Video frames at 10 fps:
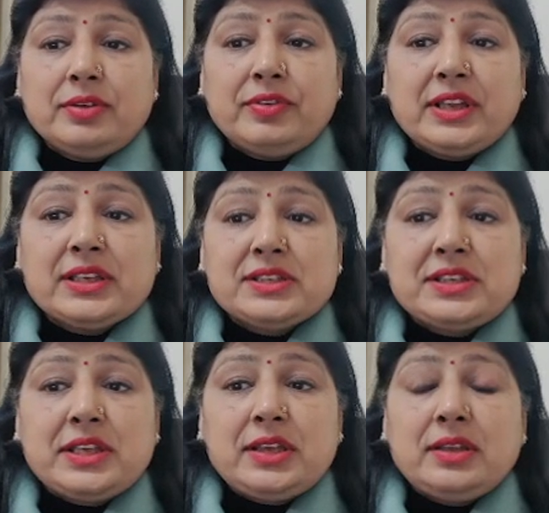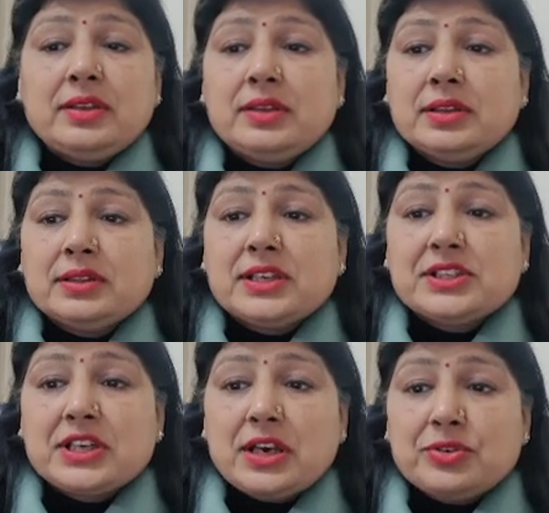we can see the
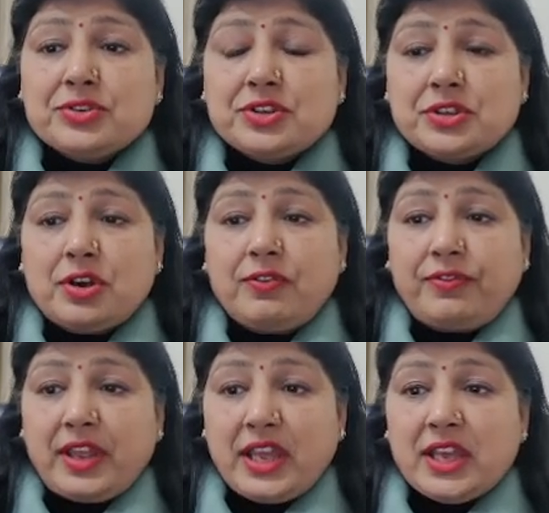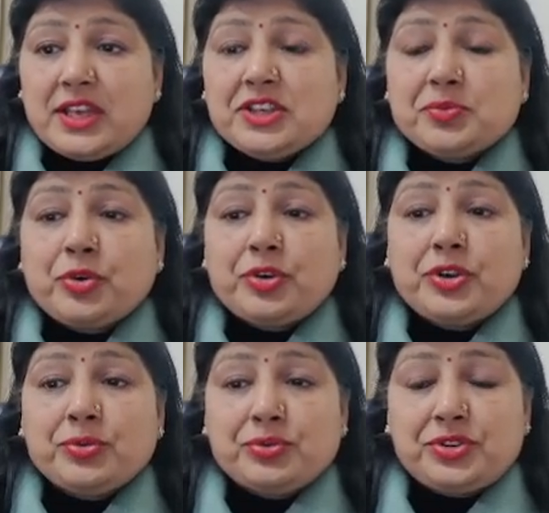sound of A is
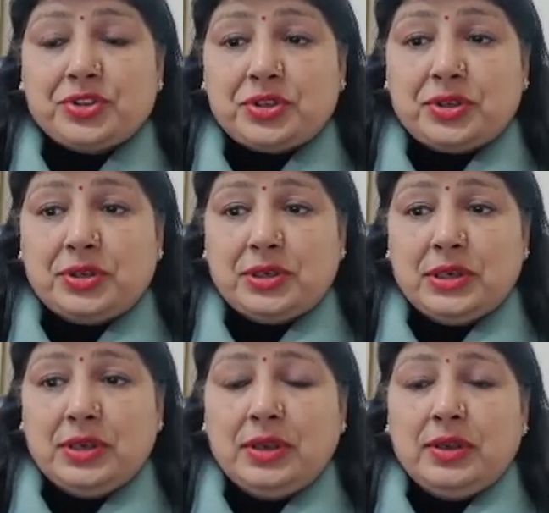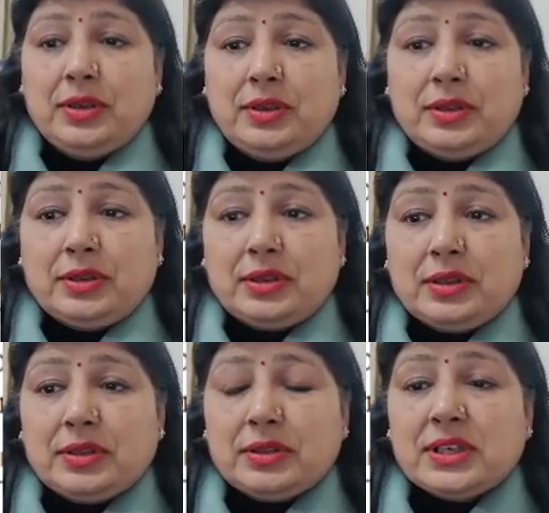produced.
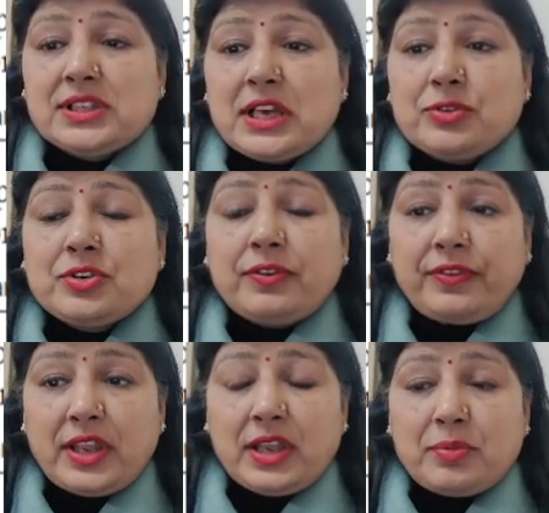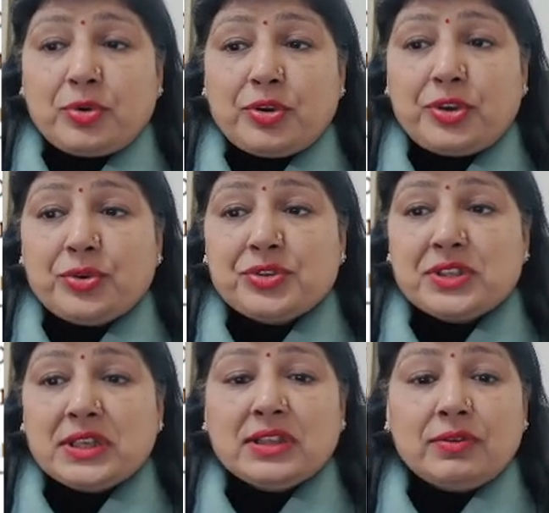The sound of A
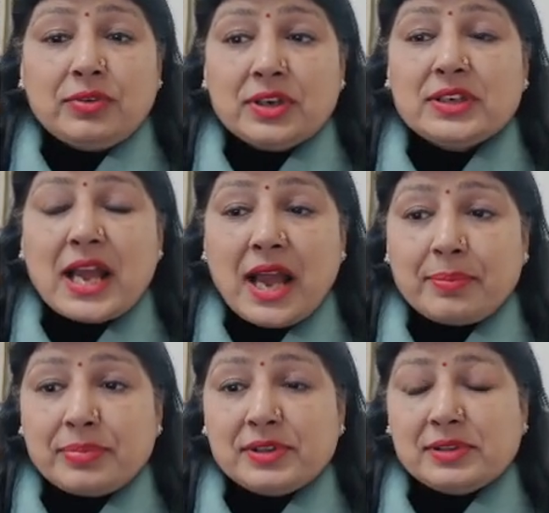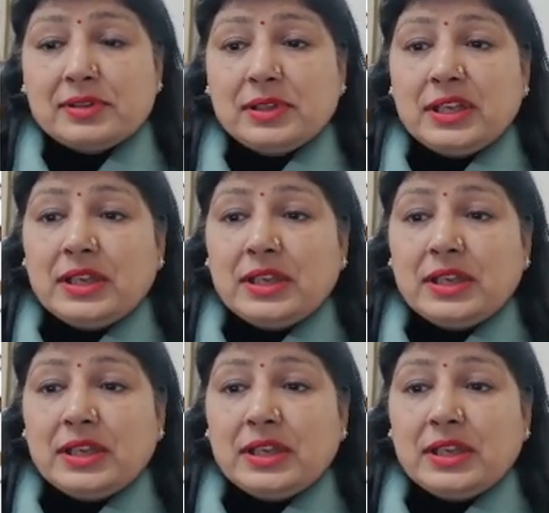produced in the word apple